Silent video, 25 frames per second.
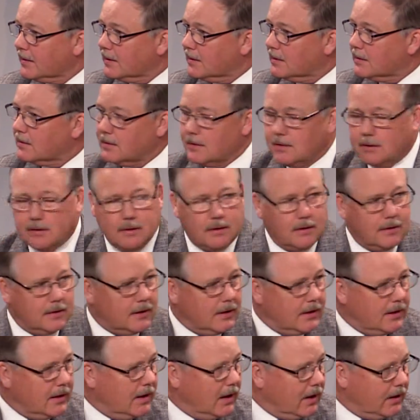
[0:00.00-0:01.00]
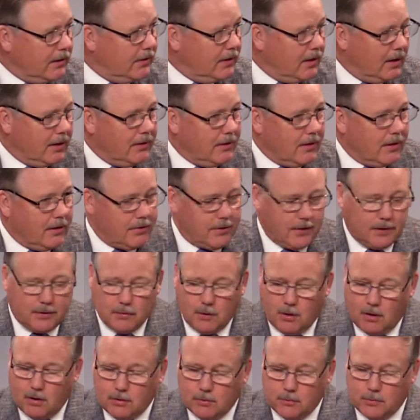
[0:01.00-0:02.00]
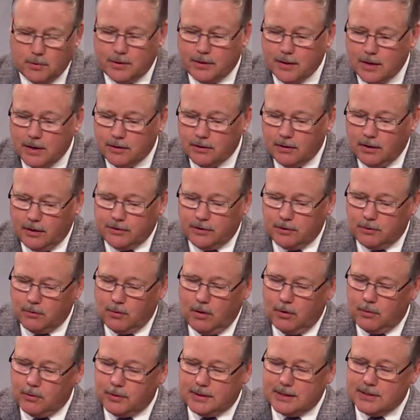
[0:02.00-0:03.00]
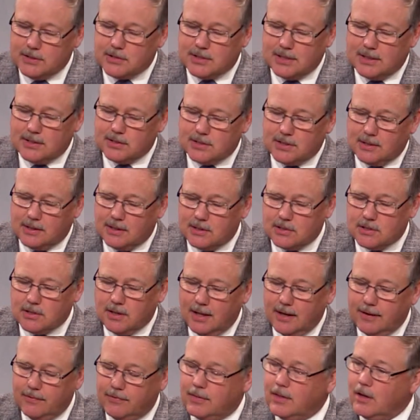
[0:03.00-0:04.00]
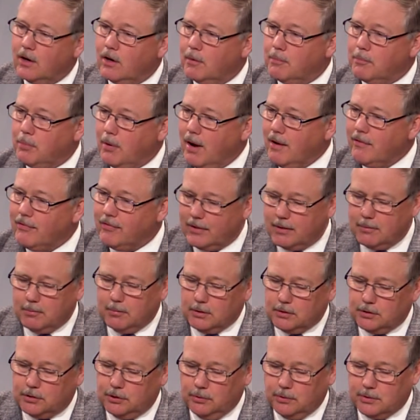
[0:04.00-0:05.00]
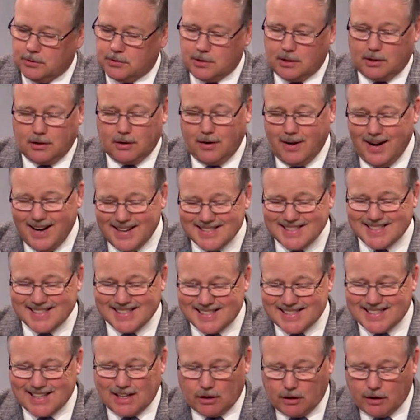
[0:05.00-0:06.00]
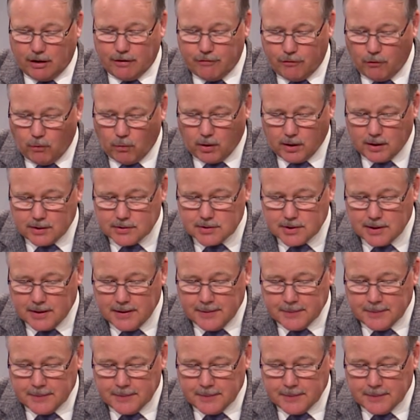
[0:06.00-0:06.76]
No, no, nothing wrong with nothing wrong with these things in this life that are profitable to us, that are necessary for us.